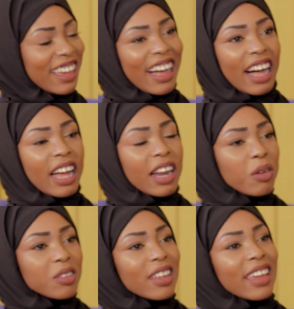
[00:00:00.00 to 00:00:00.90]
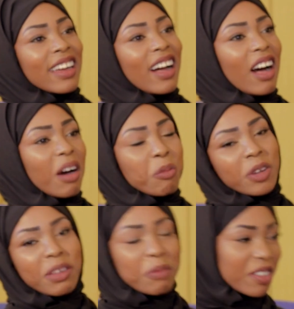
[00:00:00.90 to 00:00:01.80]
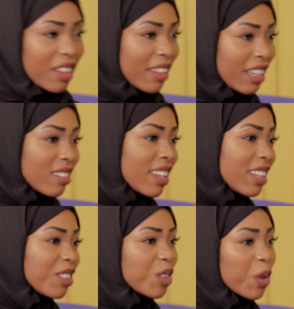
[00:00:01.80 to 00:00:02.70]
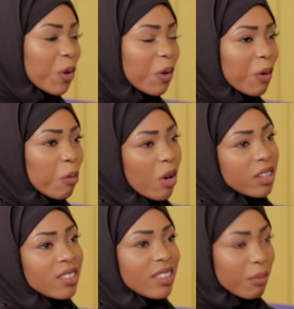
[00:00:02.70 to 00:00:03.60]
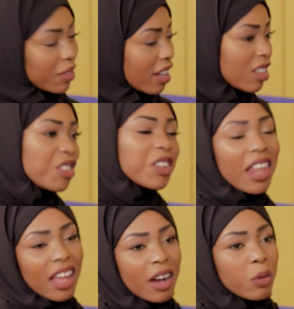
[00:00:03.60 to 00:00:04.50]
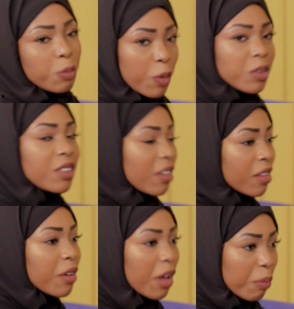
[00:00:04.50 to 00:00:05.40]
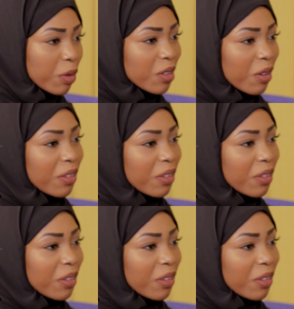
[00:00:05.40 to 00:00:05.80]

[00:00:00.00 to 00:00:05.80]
Yeah, and I was like, I'm really busy these days, so once I'm done, inshallah, I will post another episode.